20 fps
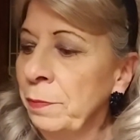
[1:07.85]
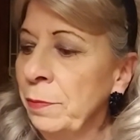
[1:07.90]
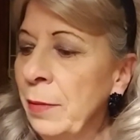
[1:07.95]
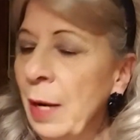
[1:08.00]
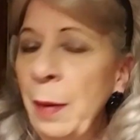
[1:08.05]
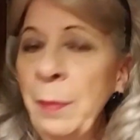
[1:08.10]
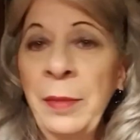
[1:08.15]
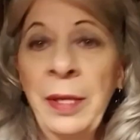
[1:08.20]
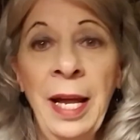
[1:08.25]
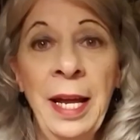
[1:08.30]

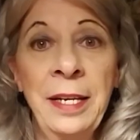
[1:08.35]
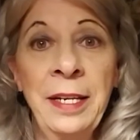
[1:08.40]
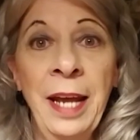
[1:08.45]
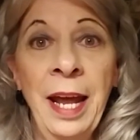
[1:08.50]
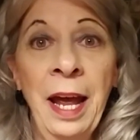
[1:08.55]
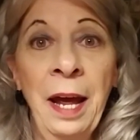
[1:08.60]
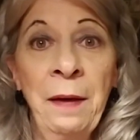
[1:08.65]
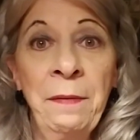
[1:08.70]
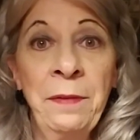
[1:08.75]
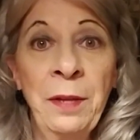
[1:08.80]
I'm glad to
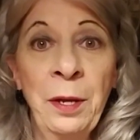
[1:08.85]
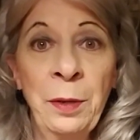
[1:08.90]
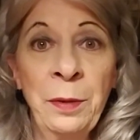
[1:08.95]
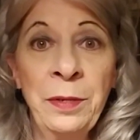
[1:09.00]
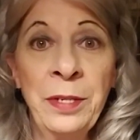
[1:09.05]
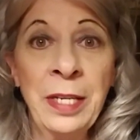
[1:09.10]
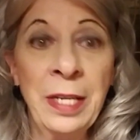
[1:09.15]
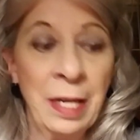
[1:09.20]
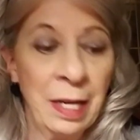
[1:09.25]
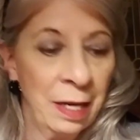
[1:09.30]
have
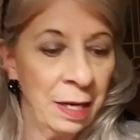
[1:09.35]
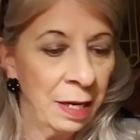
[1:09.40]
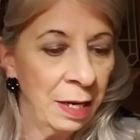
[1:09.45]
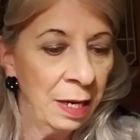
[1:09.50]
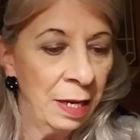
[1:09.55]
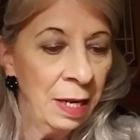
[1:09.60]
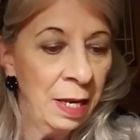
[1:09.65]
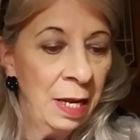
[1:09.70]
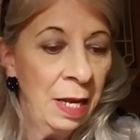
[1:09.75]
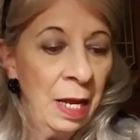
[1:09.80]
those.
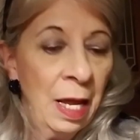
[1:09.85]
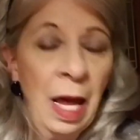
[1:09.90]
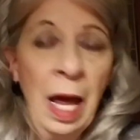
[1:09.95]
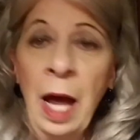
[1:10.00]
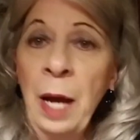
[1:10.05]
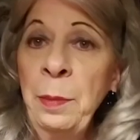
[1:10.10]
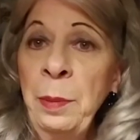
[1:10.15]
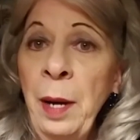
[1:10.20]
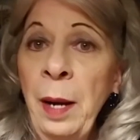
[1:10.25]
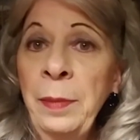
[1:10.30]

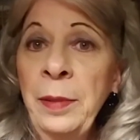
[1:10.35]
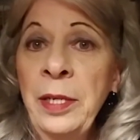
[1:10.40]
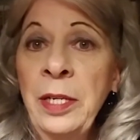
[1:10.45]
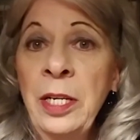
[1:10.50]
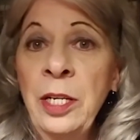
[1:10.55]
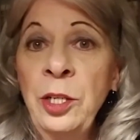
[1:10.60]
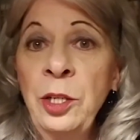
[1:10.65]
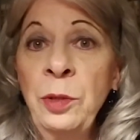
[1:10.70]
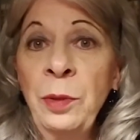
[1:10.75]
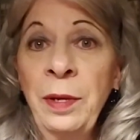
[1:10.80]
I probably
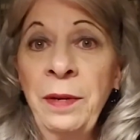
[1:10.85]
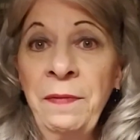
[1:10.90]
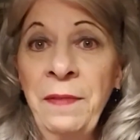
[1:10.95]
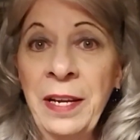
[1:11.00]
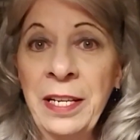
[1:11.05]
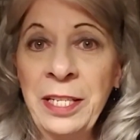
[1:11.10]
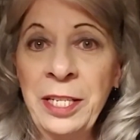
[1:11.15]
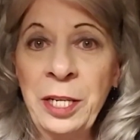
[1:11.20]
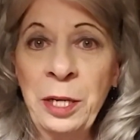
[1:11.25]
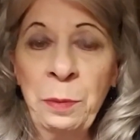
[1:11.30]
need to
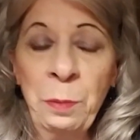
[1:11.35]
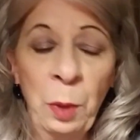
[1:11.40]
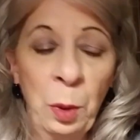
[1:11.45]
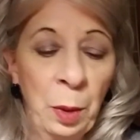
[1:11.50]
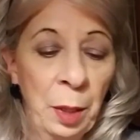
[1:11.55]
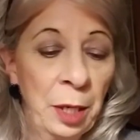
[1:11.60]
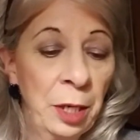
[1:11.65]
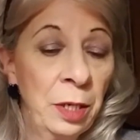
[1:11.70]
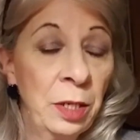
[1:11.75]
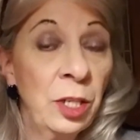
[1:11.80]
invest in
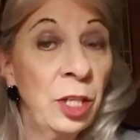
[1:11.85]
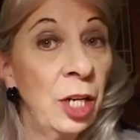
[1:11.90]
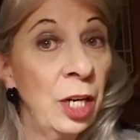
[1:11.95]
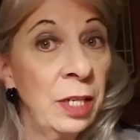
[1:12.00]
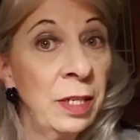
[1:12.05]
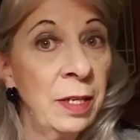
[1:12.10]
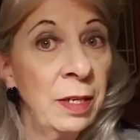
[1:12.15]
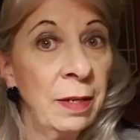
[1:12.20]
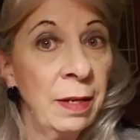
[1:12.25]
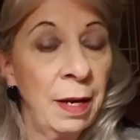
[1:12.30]
more,
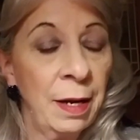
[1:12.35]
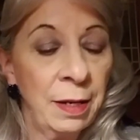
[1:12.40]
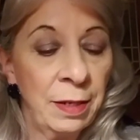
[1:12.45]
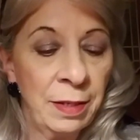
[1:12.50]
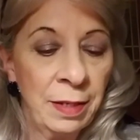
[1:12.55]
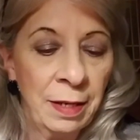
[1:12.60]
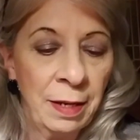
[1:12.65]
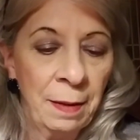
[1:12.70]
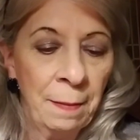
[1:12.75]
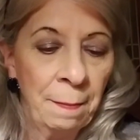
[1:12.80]
just in
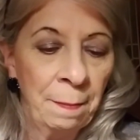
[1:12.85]
case.